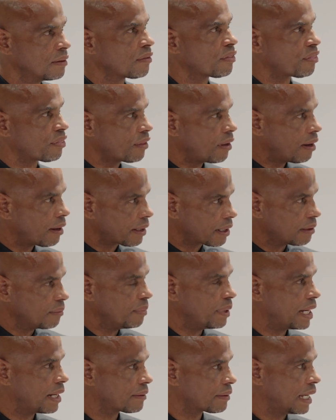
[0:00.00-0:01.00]
thought
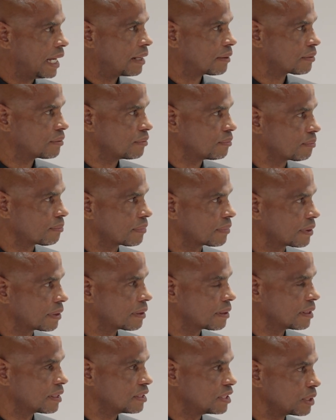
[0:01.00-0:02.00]
about how to
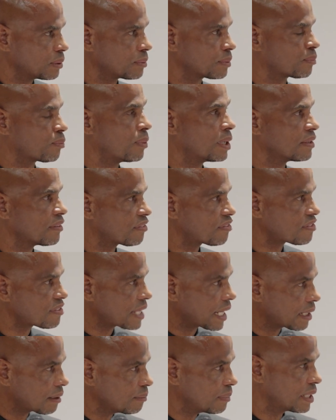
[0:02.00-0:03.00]
deal with one
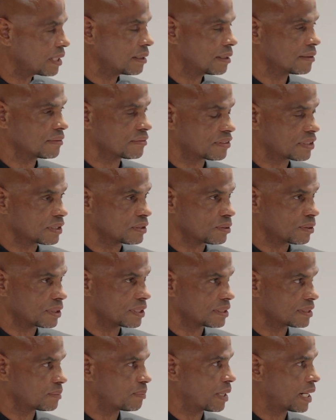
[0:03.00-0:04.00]
segment of St.
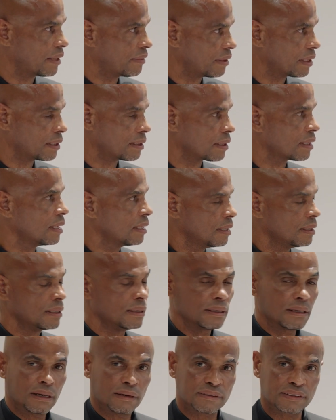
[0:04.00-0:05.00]
George's, but I think,
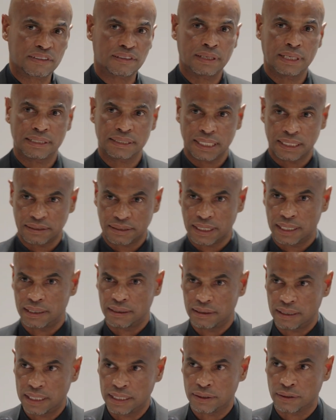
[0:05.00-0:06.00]
obviously, as I
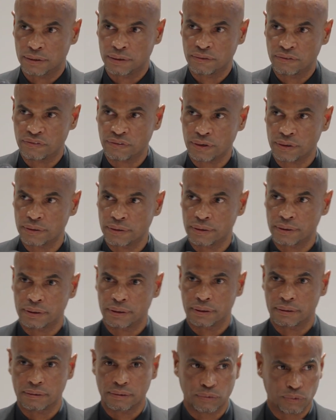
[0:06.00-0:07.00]
say, in
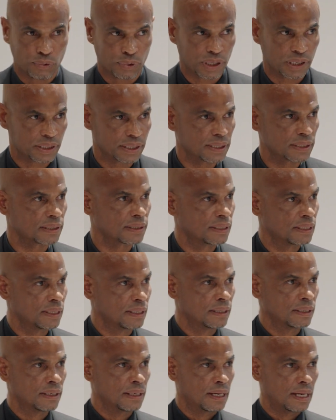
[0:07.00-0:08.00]
further work,
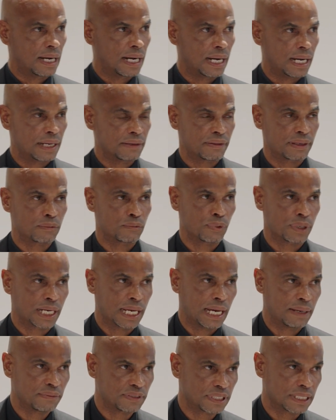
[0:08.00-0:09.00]
I think what
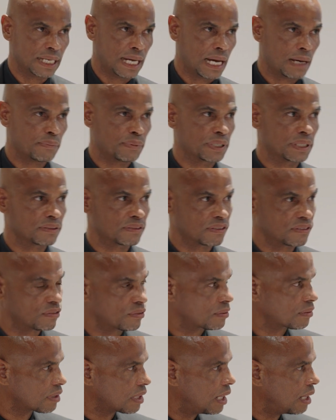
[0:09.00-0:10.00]
has to happen is a
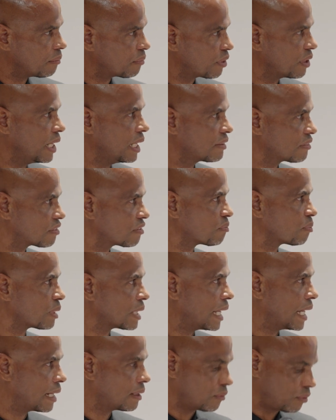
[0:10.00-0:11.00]
sort of comprehensive
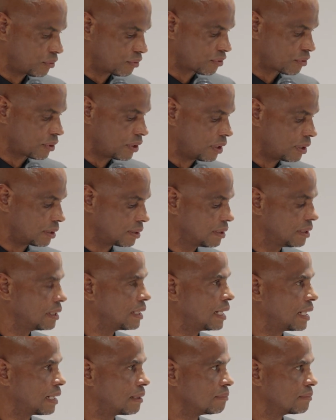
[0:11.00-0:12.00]
plan overall
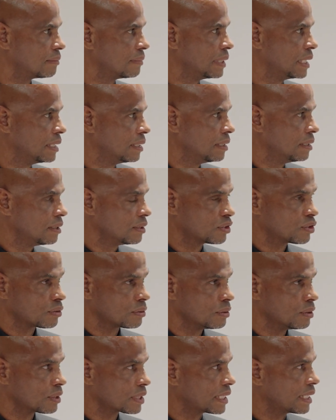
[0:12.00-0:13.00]
to
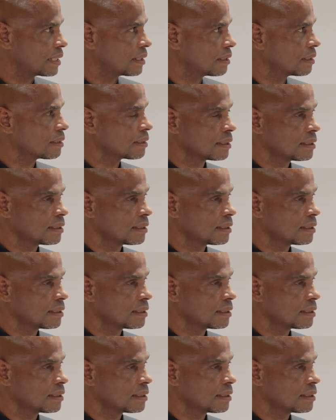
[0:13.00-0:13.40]
look at,